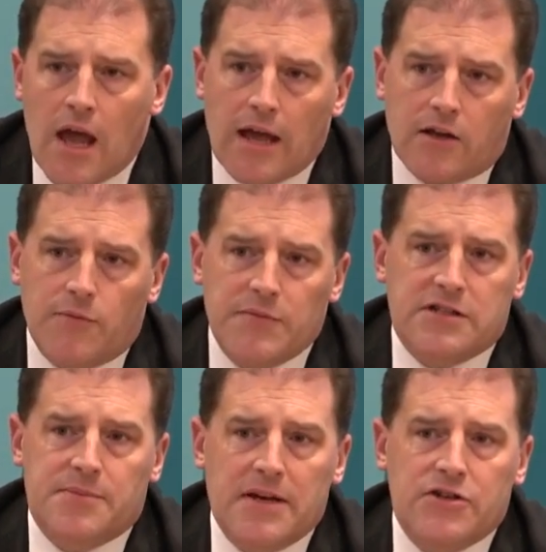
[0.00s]
Government
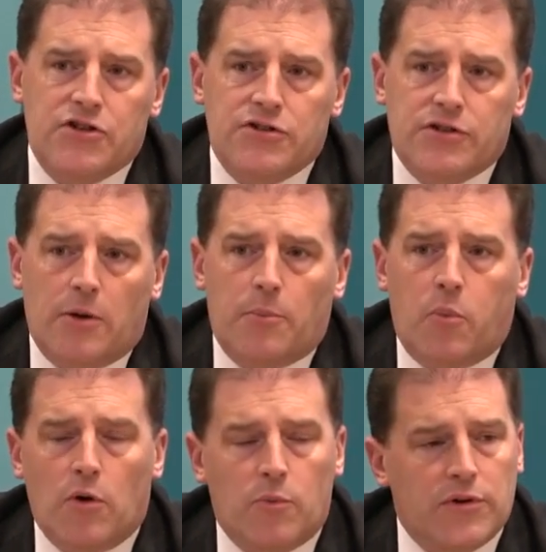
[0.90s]
expenditures up
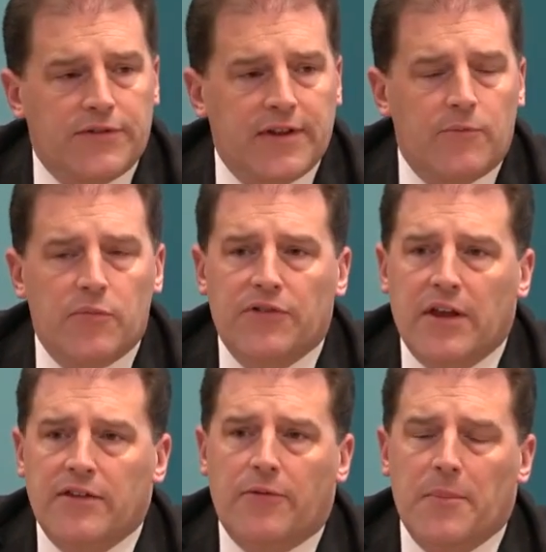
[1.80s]

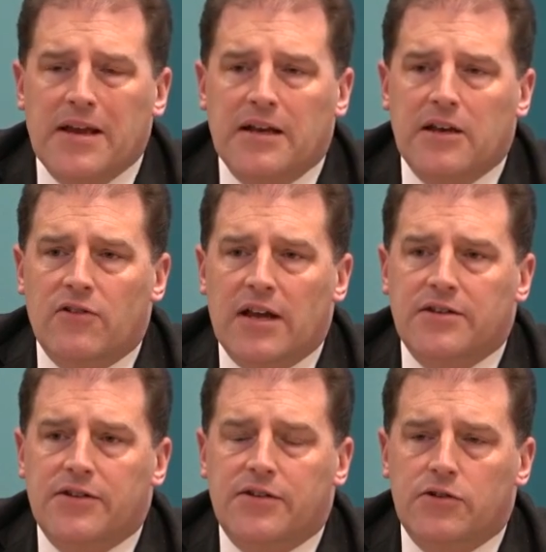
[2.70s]
1.7%. That's mainly
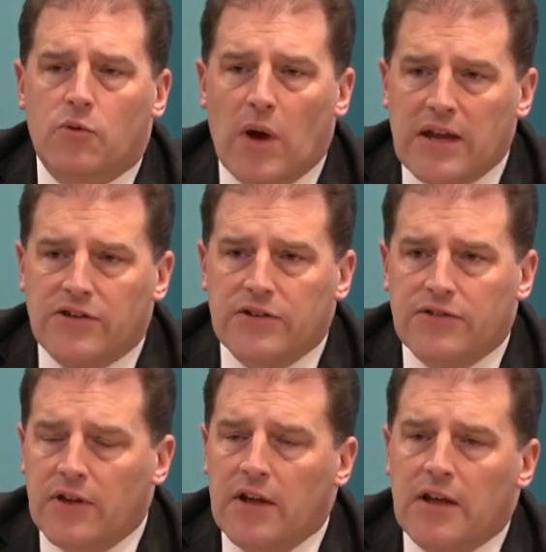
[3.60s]
related to
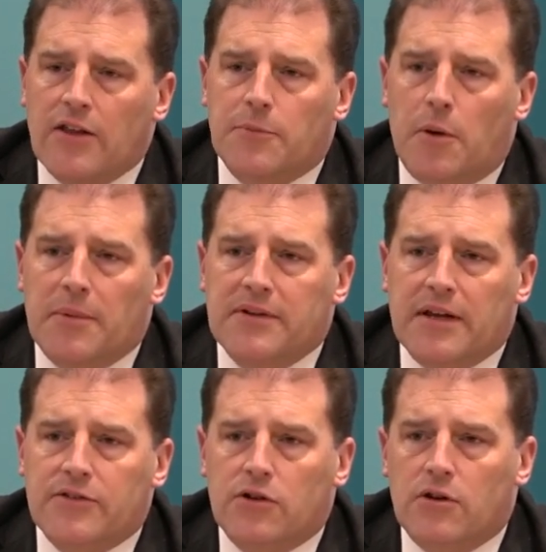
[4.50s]
wages and the public
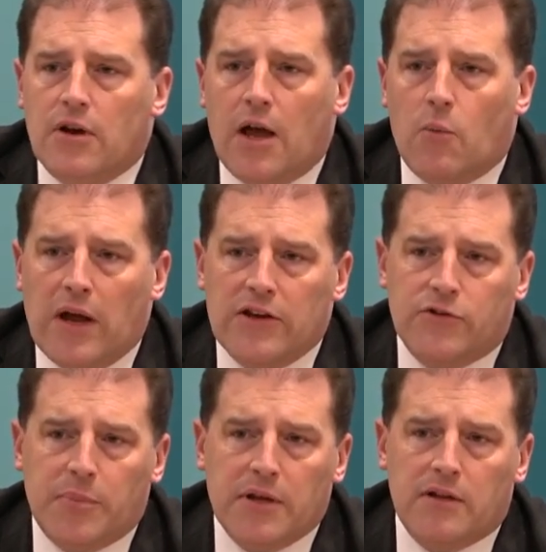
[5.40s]
sector
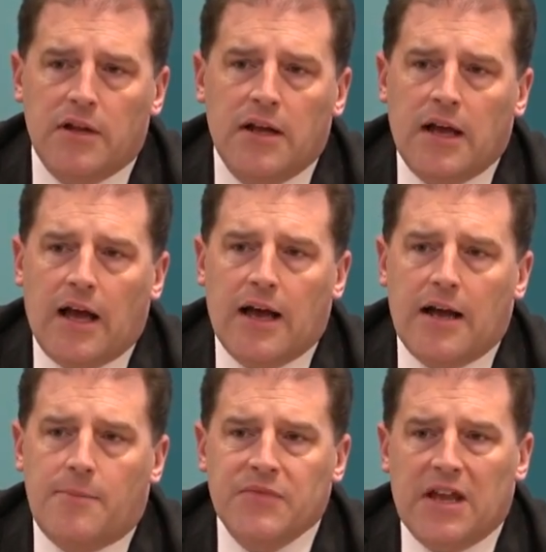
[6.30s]
wage bill.
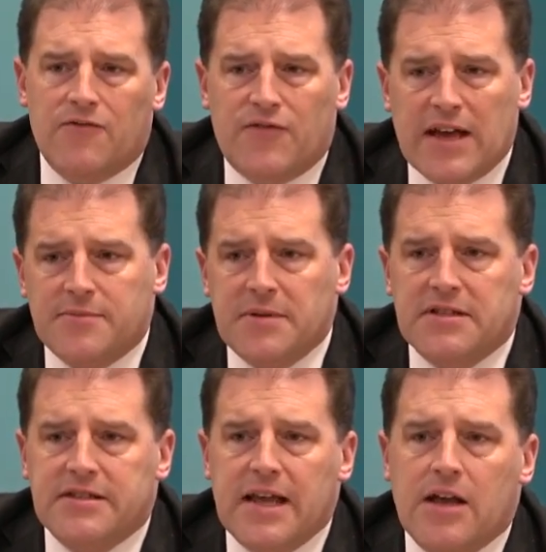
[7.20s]

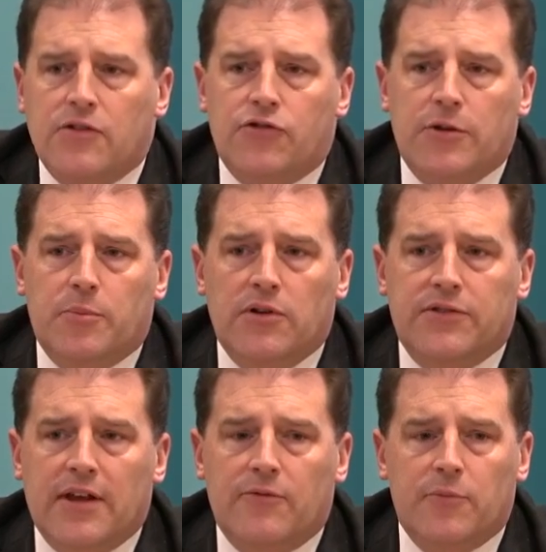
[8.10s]
Investments down
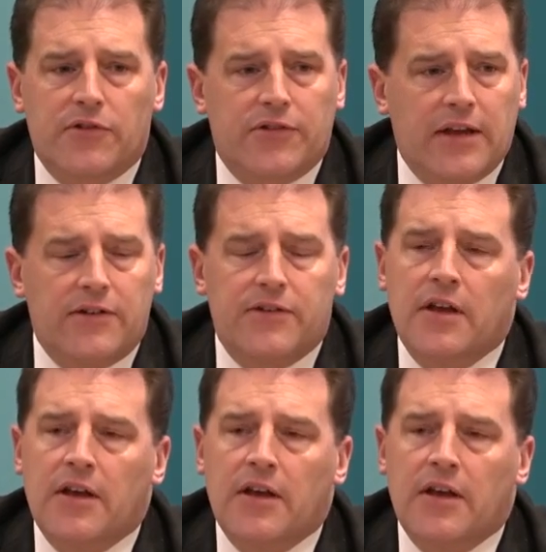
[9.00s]
3.7%.